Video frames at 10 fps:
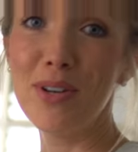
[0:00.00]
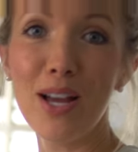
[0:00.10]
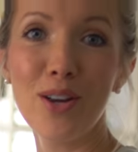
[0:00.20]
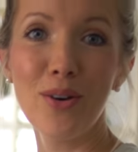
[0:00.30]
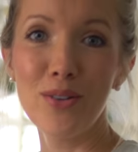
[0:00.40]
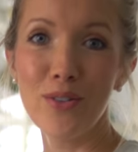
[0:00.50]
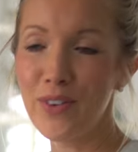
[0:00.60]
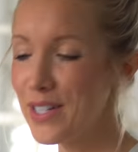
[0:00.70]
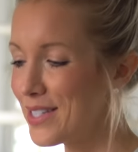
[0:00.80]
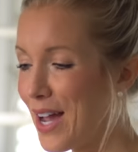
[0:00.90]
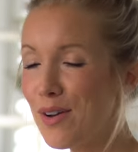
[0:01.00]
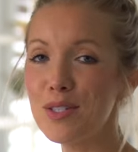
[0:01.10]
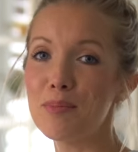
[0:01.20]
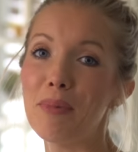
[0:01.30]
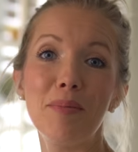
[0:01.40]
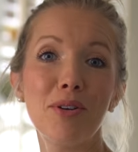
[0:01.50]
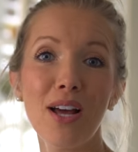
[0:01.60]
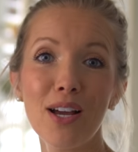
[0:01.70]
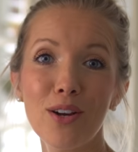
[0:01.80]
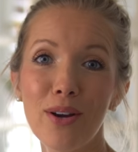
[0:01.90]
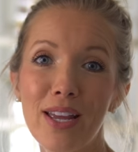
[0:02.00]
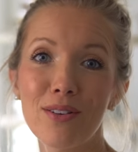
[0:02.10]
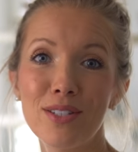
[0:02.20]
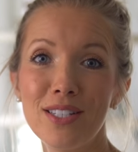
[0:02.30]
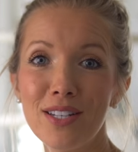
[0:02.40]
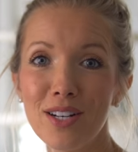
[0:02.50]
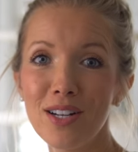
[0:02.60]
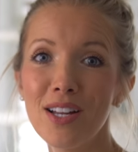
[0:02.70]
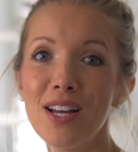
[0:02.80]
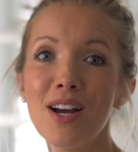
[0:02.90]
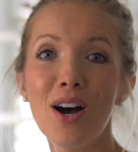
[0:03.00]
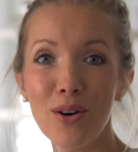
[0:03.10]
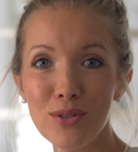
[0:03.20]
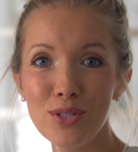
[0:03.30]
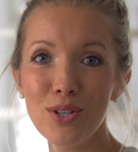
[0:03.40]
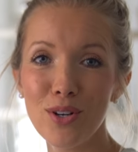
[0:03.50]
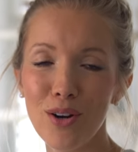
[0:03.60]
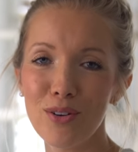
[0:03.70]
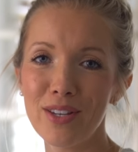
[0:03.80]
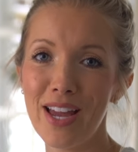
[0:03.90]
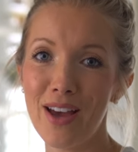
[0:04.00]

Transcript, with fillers: you're not going to a friend's house, maybe you're not going out to dinner. Host your own